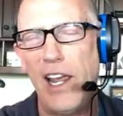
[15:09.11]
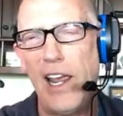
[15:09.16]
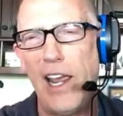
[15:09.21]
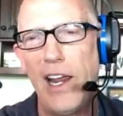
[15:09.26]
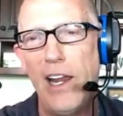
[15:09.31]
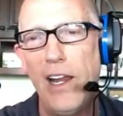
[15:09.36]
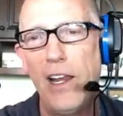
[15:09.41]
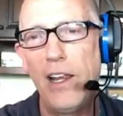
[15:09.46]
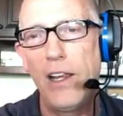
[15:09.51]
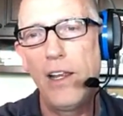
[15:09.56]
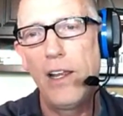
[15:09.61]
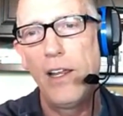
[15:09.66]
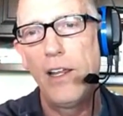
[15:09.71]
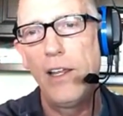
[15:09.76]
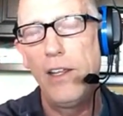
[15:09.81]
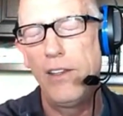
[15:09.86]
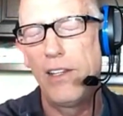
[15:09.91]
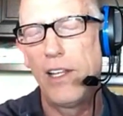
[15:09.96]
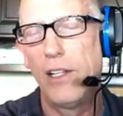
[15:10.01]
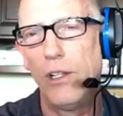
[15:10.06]
day
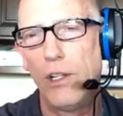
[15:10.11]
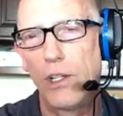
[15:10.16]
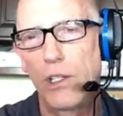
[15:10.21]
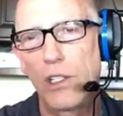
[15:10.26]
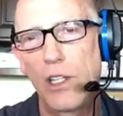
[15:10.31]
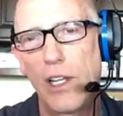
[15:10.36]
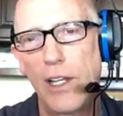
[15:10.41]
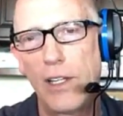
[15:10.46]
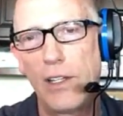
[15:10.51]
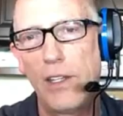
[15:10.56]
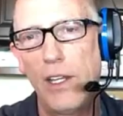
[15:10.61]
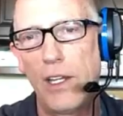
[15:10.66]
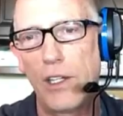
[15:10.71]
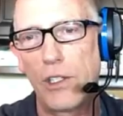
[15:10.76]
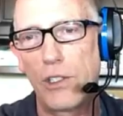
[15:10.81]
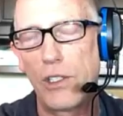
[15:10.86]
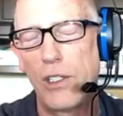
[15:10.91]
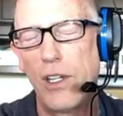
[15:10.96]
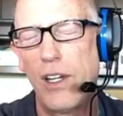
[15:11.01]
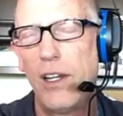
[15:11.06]
that looks like
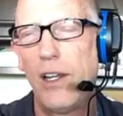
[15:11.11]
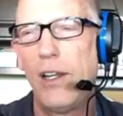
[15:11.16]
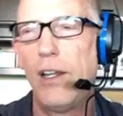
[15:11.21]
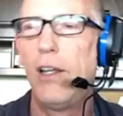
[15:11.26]
this